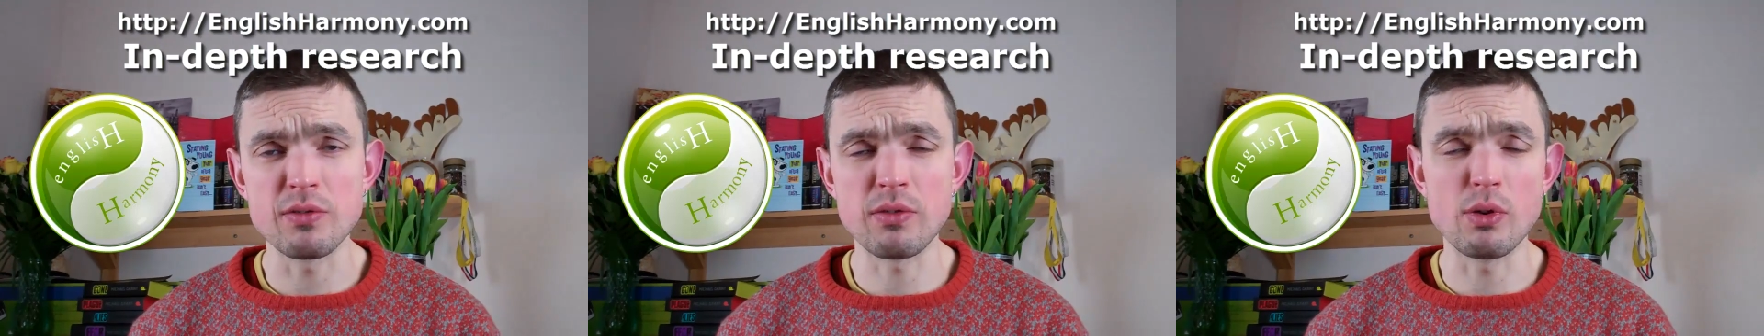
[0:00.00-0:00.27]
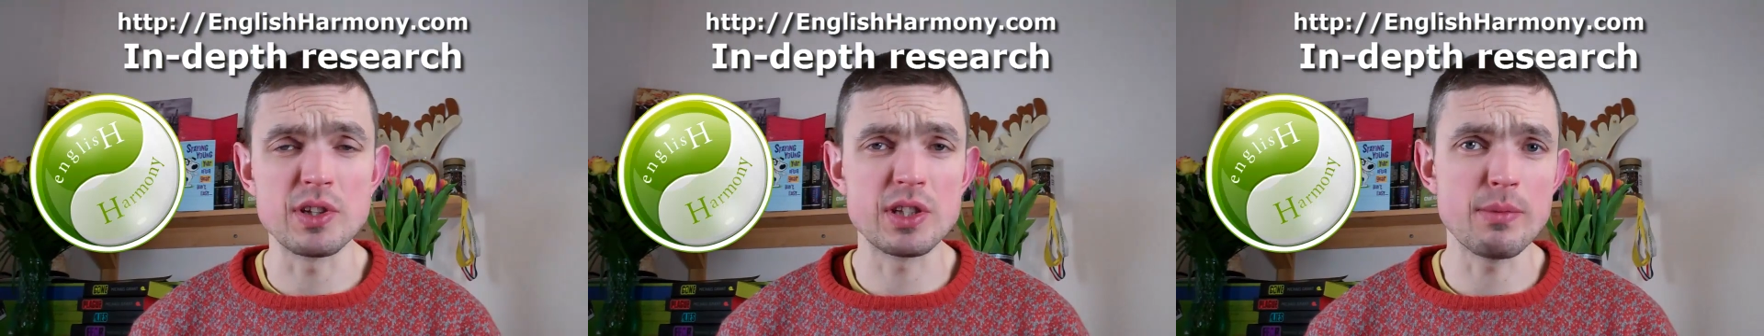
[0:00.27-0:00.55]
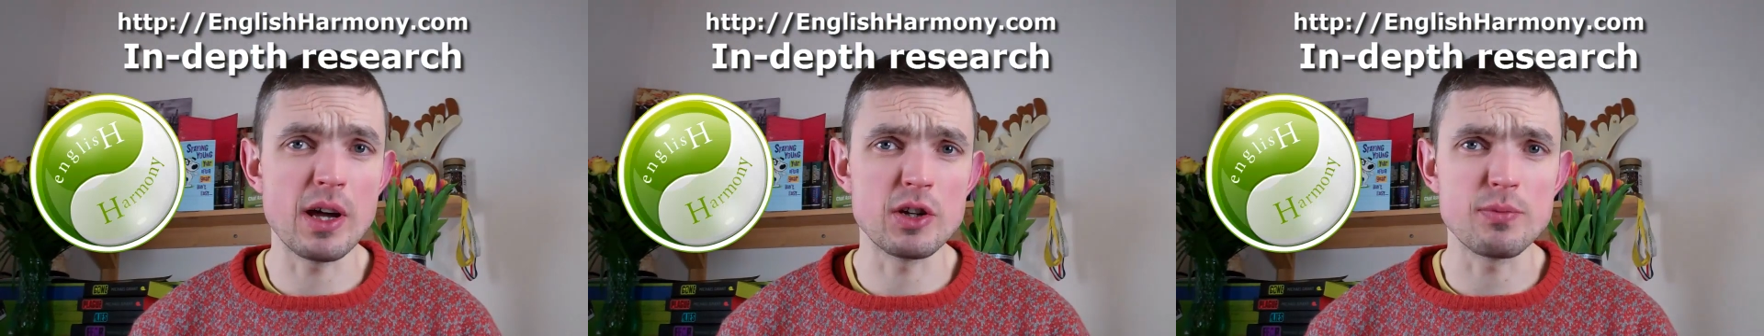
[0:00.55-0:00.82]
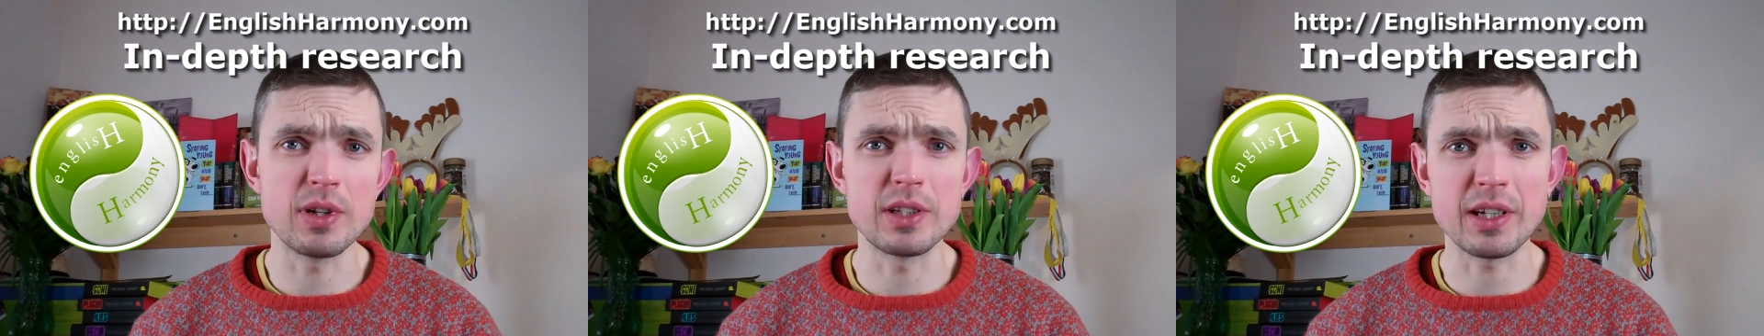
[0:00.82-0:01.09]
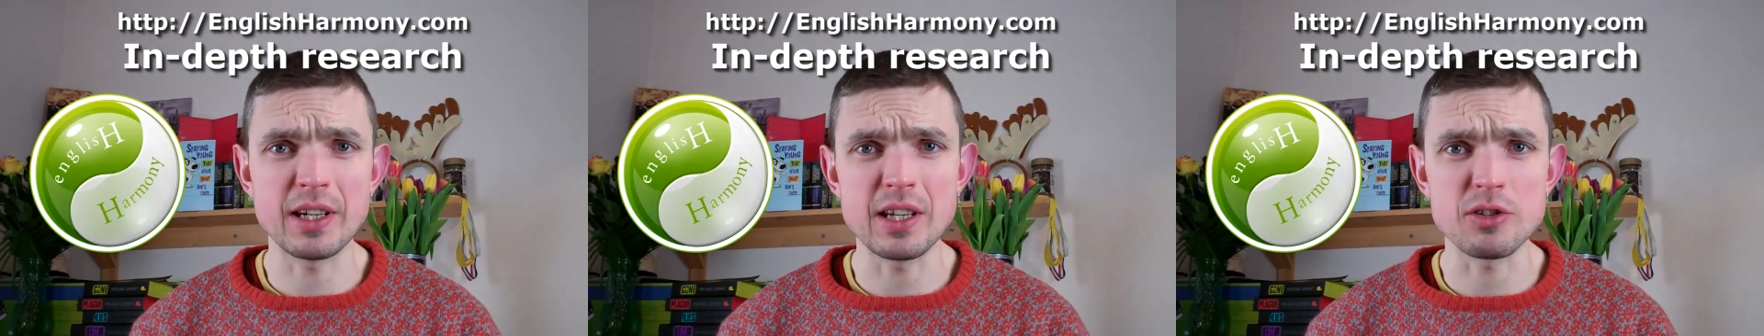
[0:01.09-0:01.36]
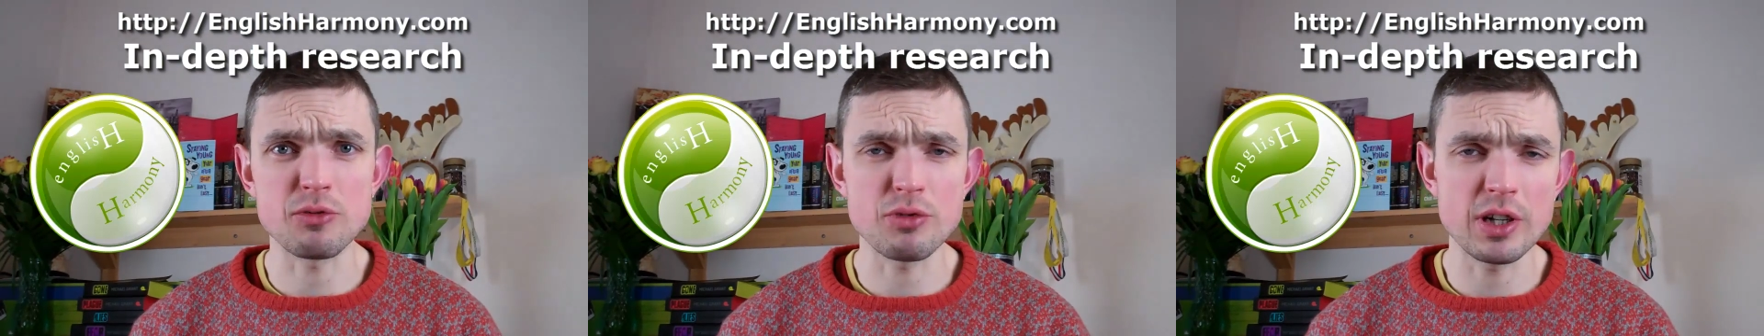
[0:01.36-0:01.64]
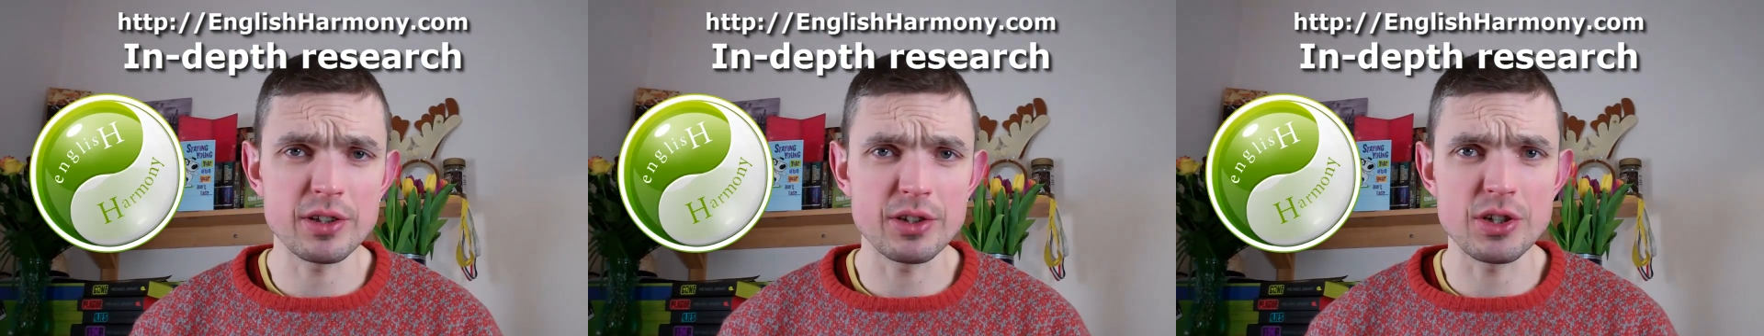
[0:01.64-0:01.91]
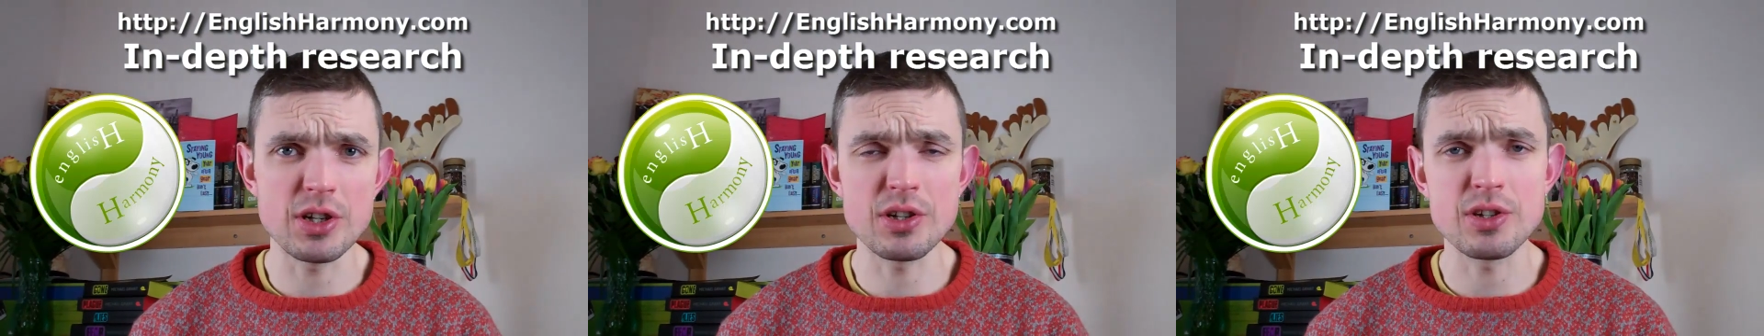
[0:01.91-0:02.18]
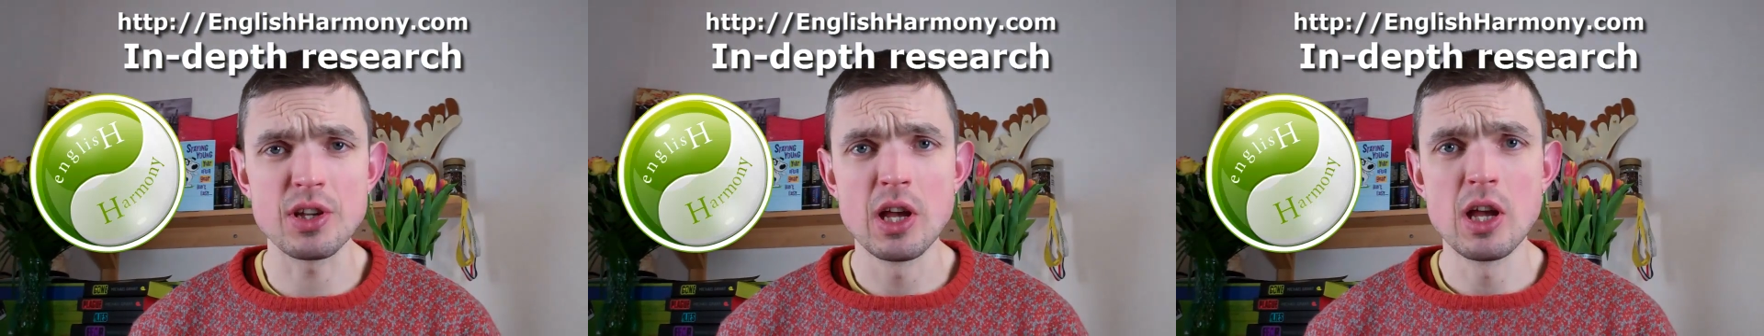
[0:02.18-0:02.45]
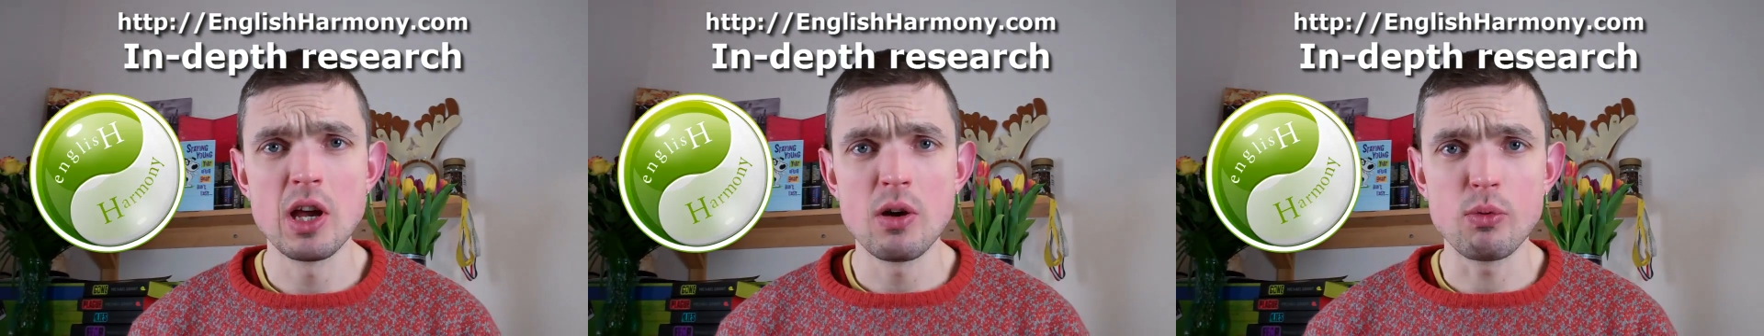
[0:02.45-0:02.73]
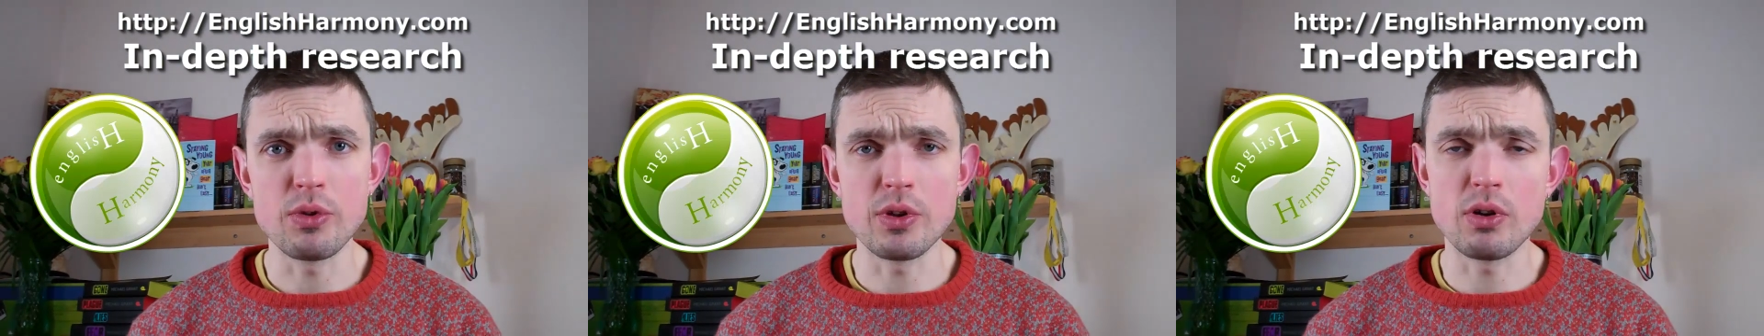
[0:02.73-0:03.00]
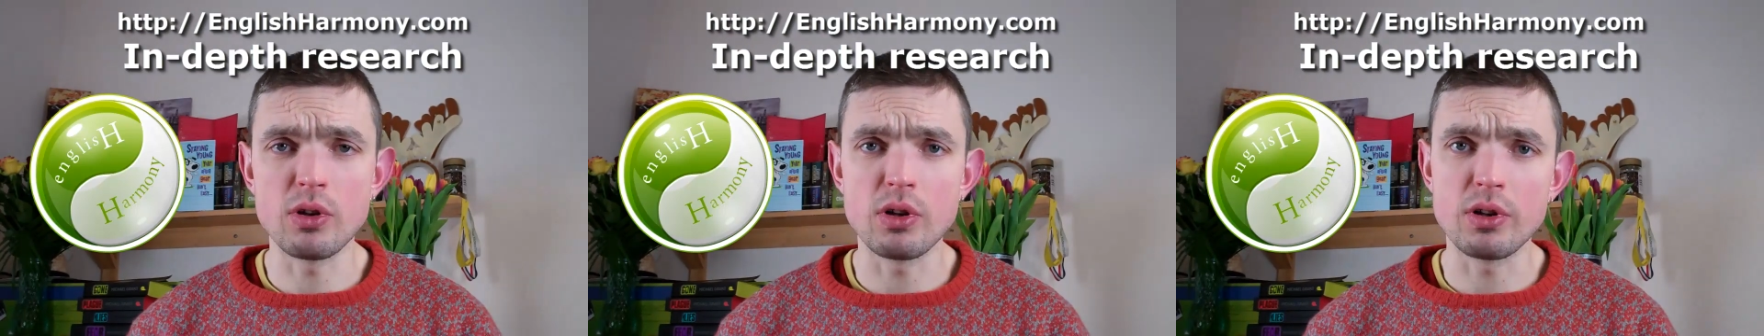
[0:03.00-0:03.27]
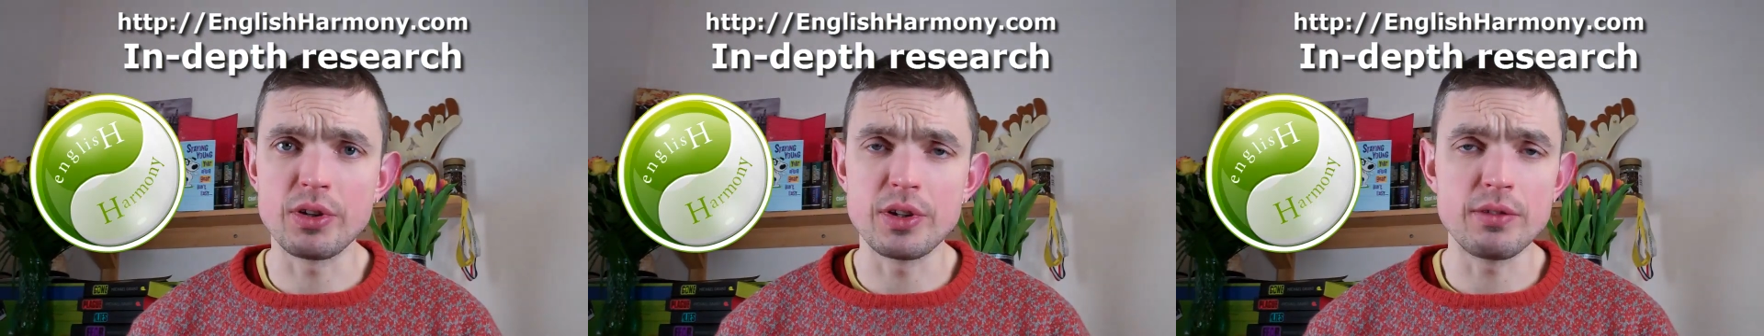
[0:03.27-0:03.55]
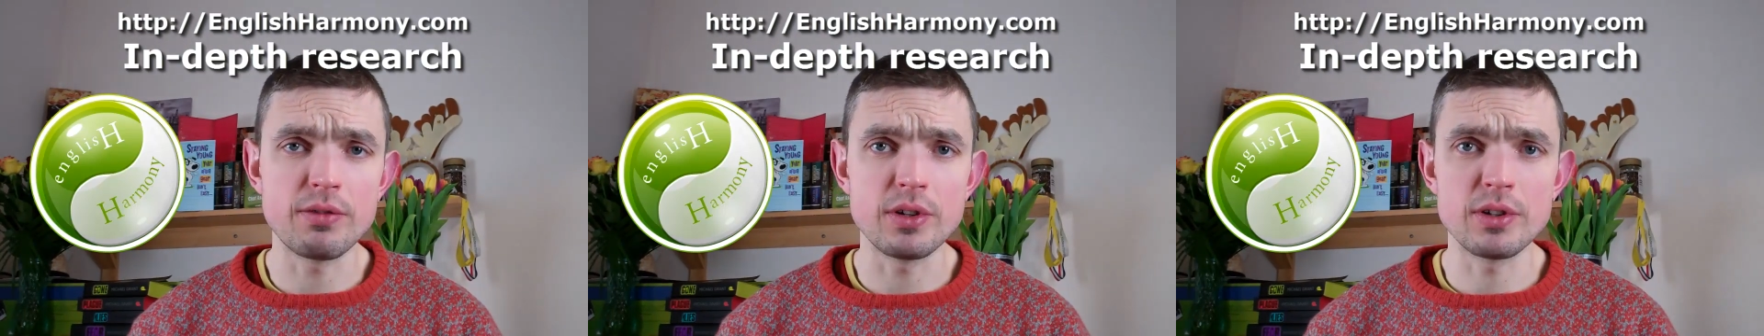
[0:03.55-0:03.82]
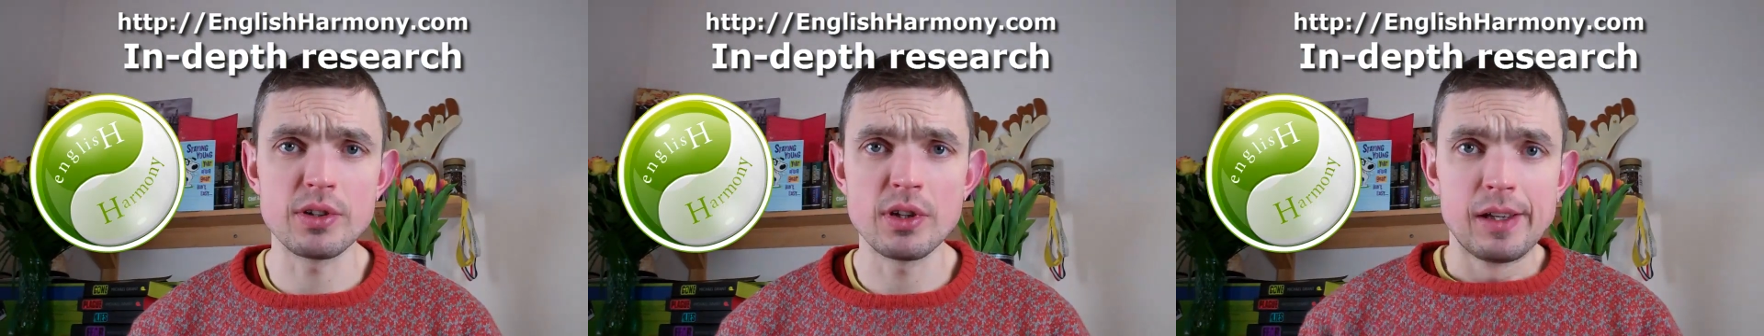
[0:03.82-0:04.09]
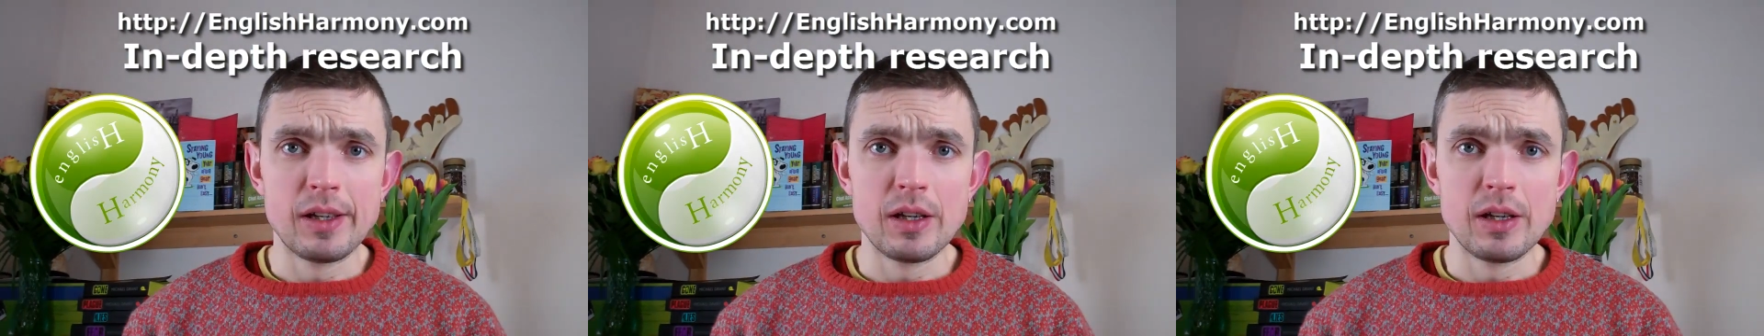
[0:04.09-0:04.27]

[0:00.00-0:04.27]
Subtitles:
fluency management techniques, strategies, with all the different